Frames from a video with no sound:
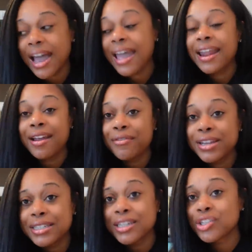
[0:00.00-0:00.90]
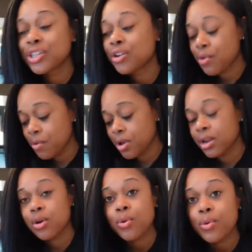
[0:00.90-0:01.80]
I had every intention
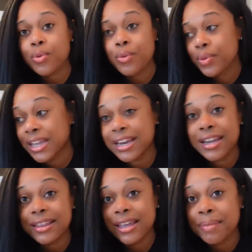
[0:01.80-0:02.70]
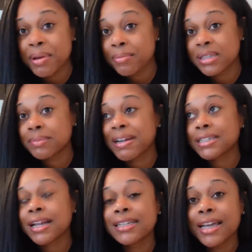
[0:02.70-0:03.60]
on getting the pumpkin
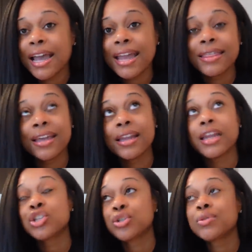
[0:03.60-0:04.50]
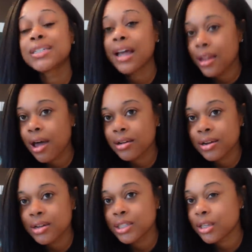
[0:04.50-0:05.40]
spice latte and then as soon as I logged
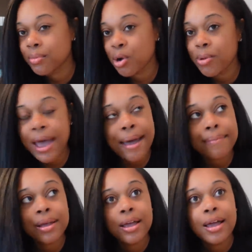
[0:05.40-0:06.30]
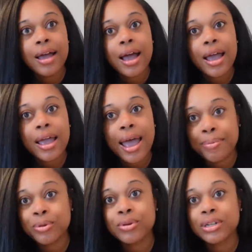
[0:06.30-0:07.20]
on to the mobile app,
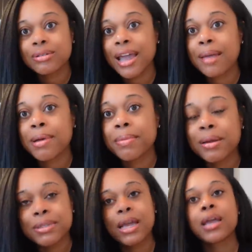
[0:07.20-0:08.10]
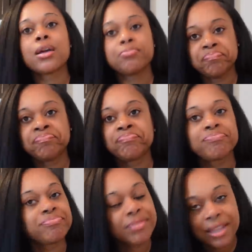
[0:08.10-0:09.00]
Apple Crisp came up and I was like,
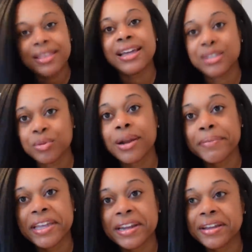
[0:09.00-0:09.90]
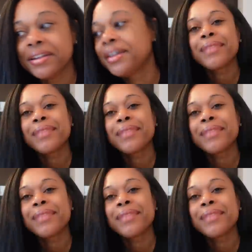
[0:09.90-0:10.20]
that's what I'm getting.